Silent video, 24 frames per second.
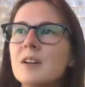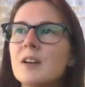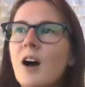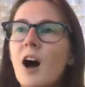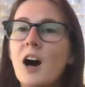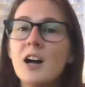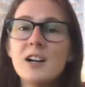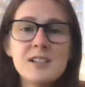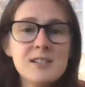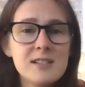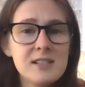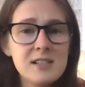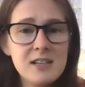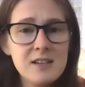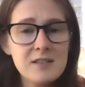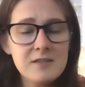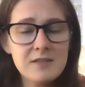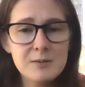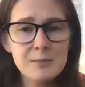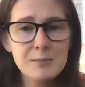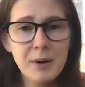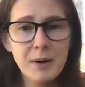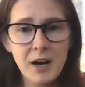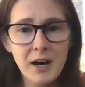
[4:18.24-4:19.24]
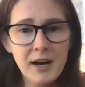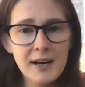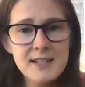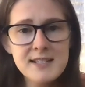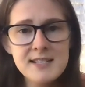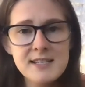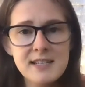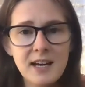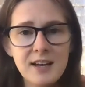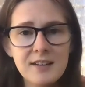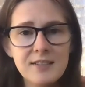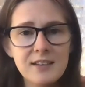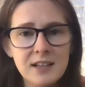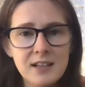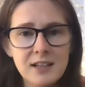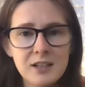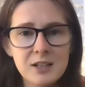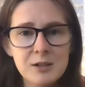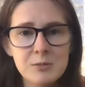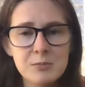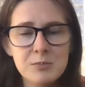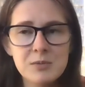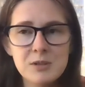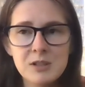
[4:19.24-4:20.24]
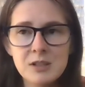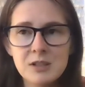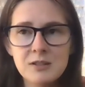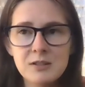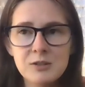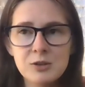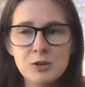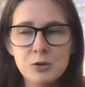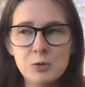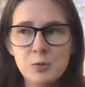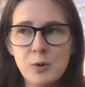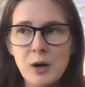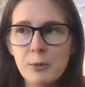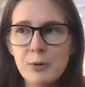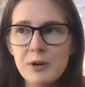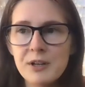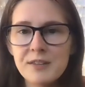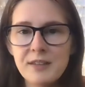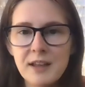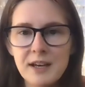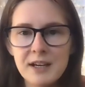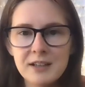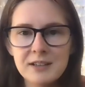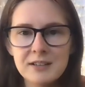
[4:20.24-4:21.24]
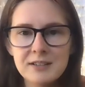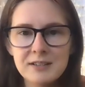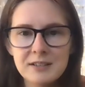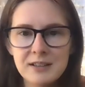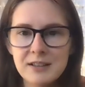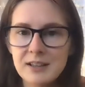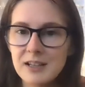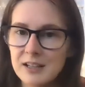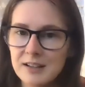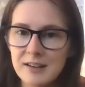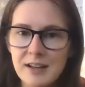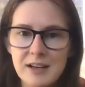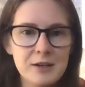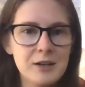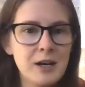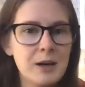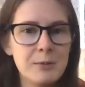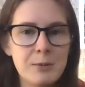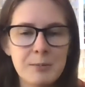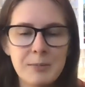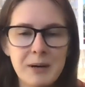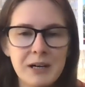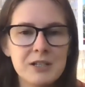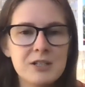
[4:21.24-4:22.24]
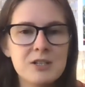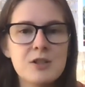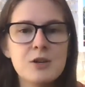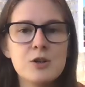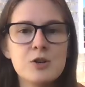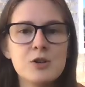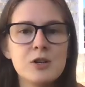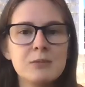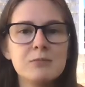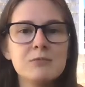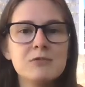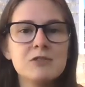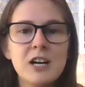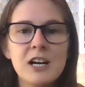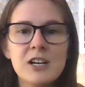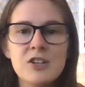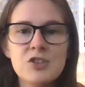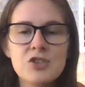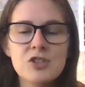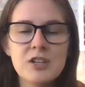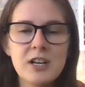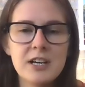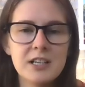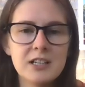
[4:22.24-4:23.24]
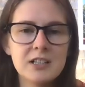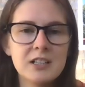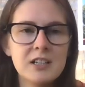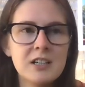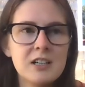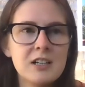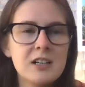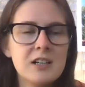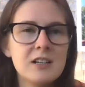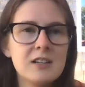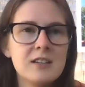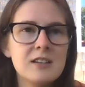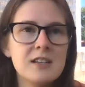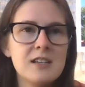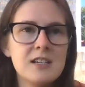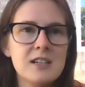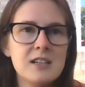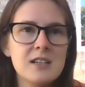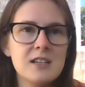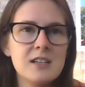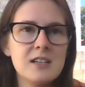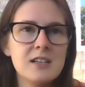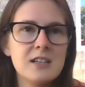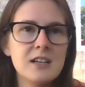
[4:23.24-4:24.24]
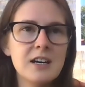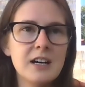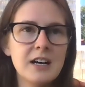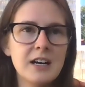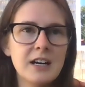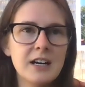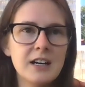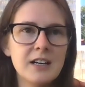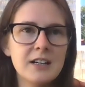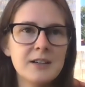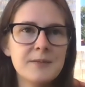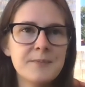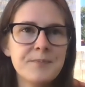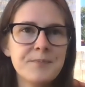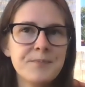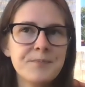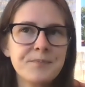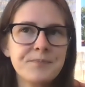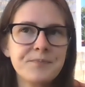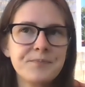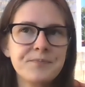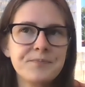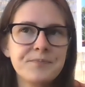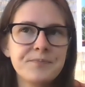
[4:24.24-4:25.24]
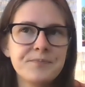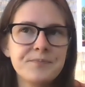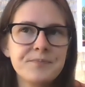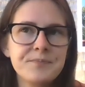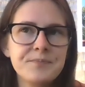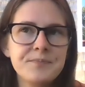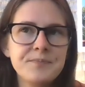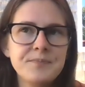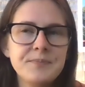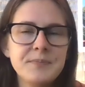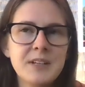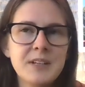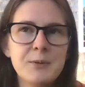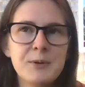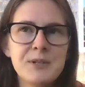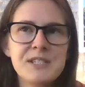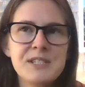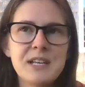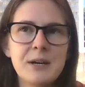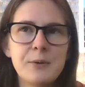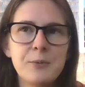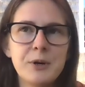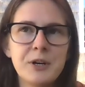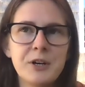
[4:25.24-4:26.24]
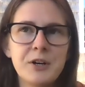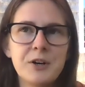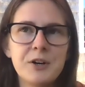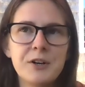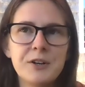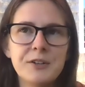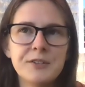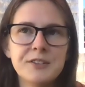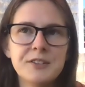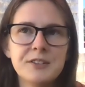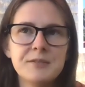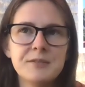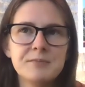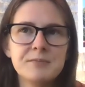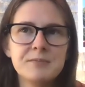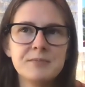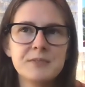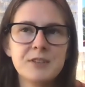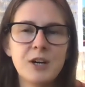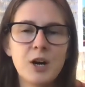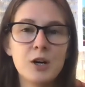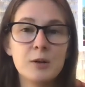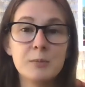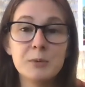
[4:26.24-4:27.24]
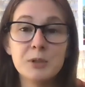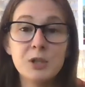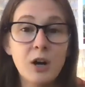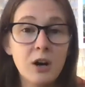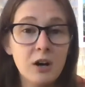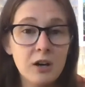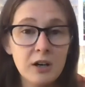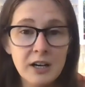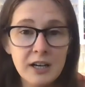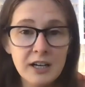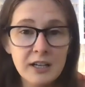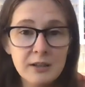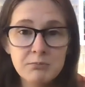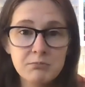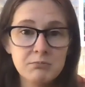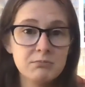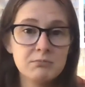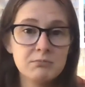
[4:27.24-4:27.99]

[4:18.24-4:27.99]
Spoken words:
Honestly, even pasta, I think it could do well with, like, again, like coming back to the creme fraiche, like the what's that one called? Carbonara